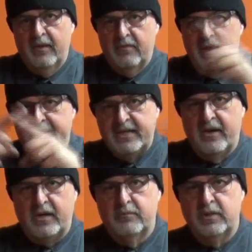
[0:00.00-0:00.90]
That's
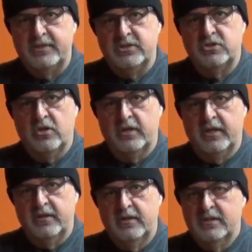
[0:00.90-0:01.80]
how it completes the
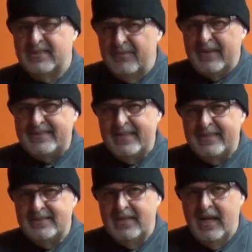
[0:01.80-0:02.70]
circuit. Does that make
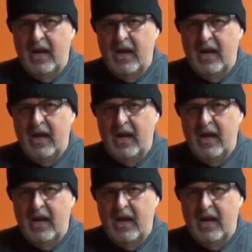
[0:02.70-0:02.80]
sense?